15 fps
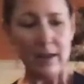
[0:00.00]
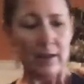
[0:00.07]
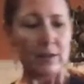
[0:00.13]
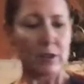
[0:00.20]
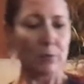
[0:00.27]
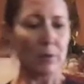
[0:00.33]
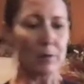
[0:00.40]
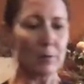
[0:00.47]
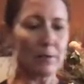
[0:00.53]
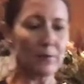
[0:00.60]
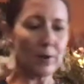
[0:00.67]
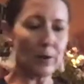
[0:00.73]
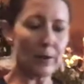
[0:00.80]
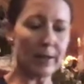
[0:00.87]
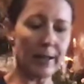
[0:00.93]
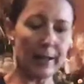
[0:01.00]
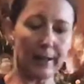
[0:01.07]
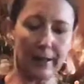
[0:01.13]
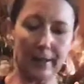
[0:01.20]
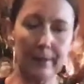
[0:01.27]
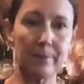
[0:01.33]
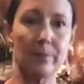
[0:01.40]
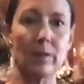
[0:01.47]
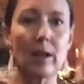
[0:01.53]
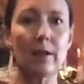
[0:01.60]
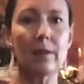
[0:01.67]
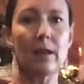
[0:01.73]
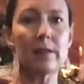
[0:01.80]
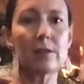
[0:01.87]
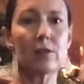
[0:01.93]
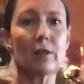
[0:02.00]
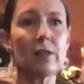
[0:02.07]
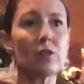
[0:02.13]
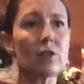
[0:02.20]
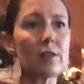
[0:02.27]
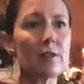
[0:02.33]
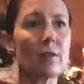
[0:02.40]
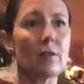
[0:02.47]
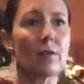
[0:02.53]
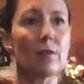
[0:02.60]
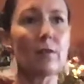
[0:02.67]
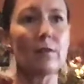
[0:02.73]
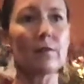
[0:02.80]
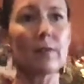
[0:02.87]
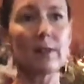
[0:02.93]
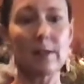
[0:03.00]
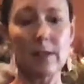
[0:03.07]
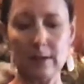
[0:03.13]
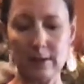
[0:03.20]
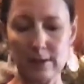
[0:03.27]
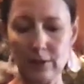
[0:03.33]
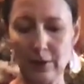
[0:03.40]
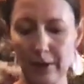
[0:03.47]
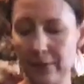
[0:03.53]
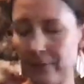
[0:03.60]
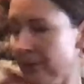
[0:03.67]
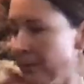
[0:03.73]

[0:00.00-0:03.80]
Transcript: So what we've got here, that screen's just gone off, Liliana, sorry.